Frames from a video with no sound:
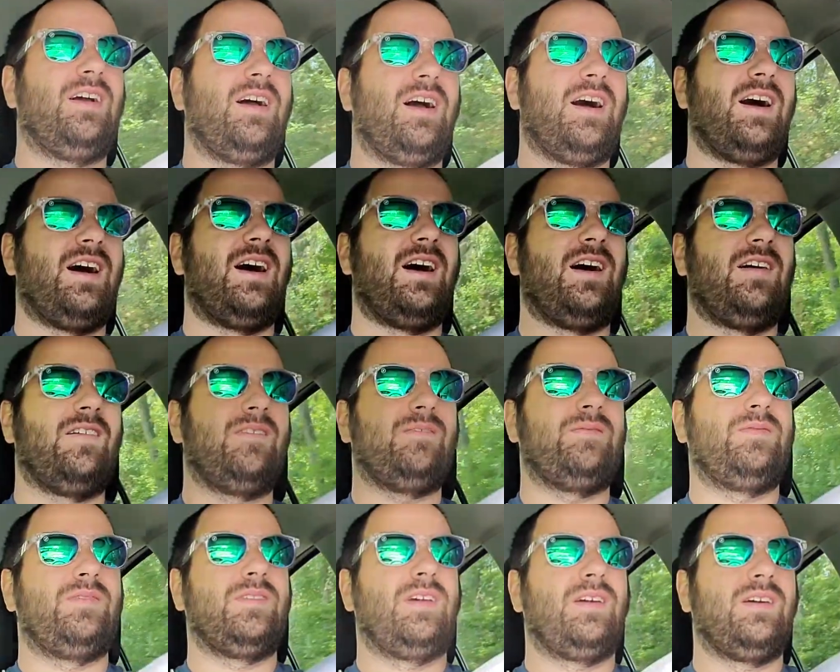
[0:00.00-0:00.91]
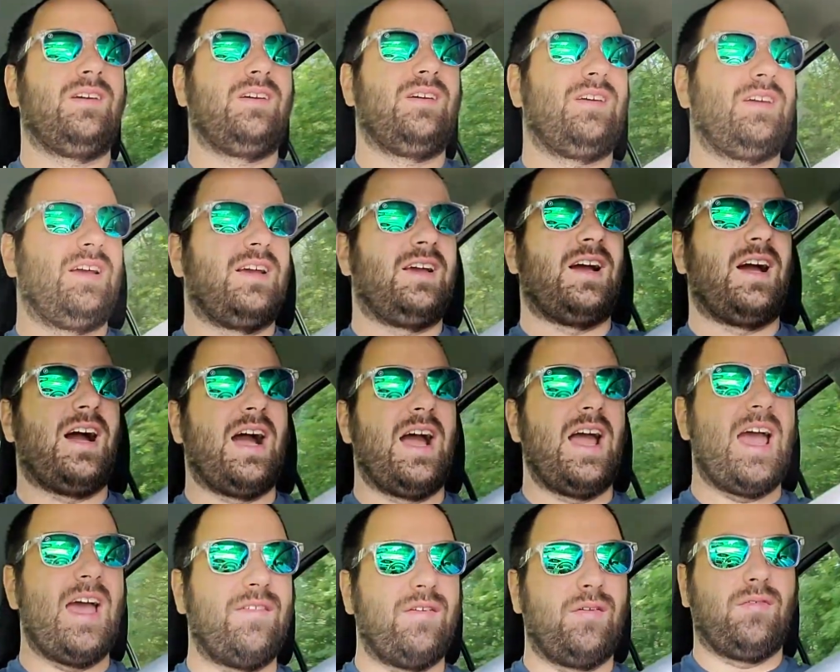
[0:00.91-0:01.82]
I
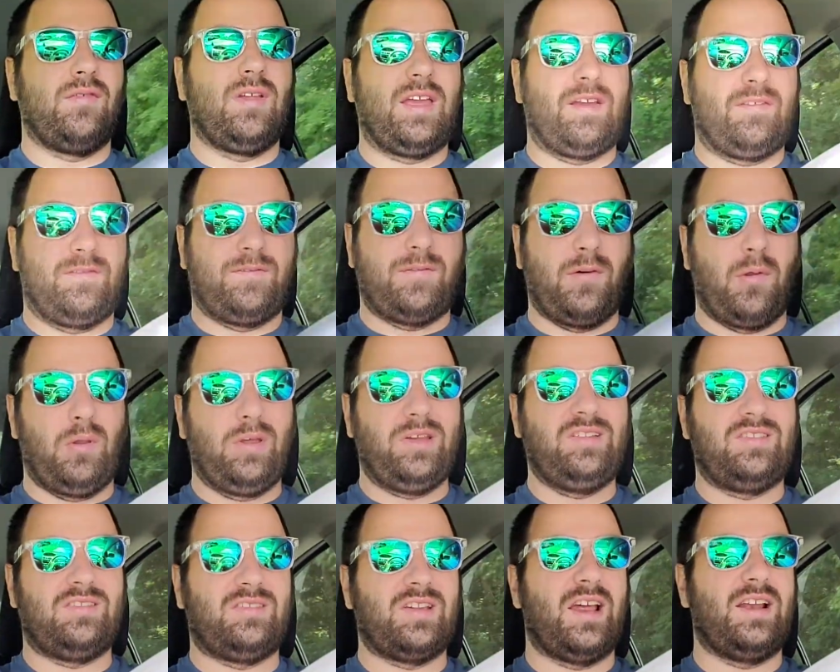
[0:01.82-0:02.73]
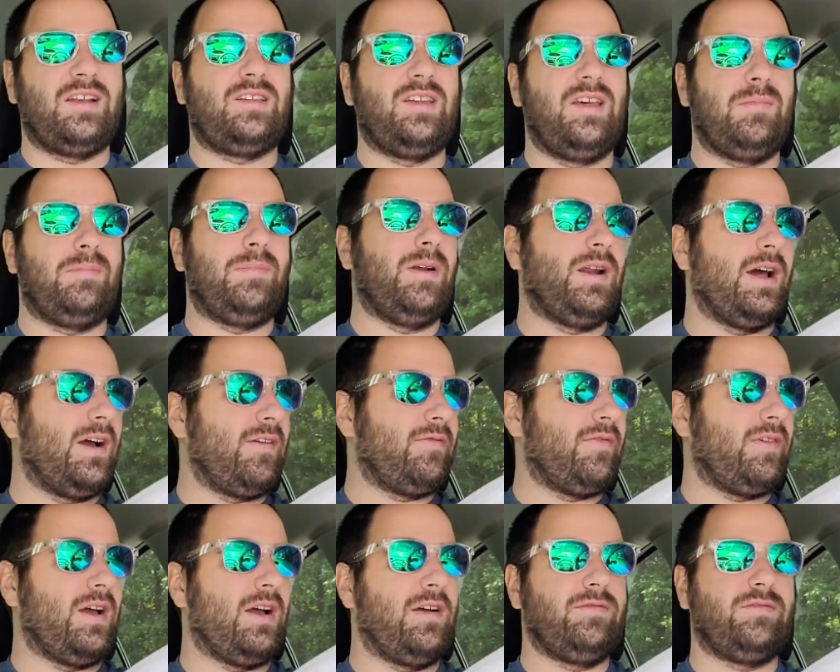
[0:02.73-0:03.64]
haven't like fully sent it, but
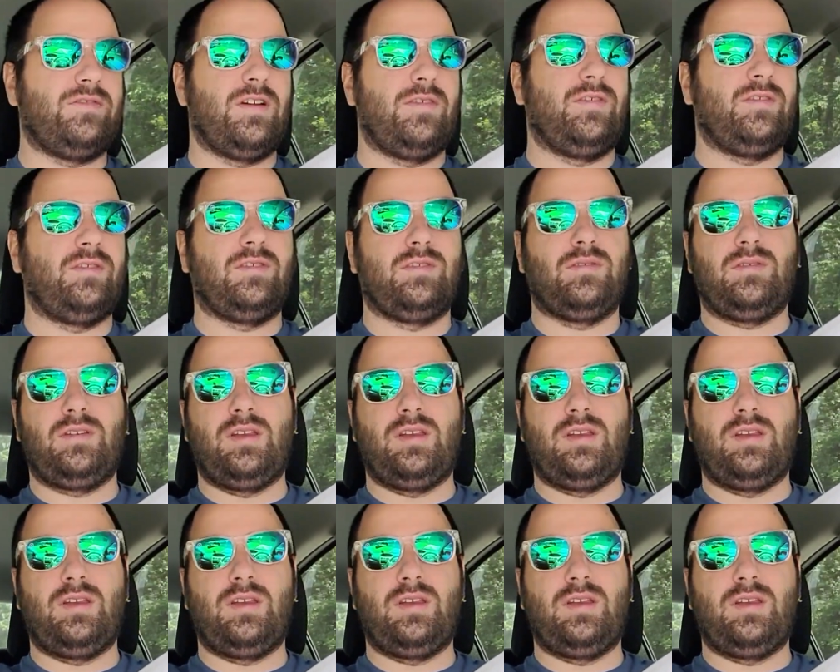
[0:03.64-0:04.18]
I've driven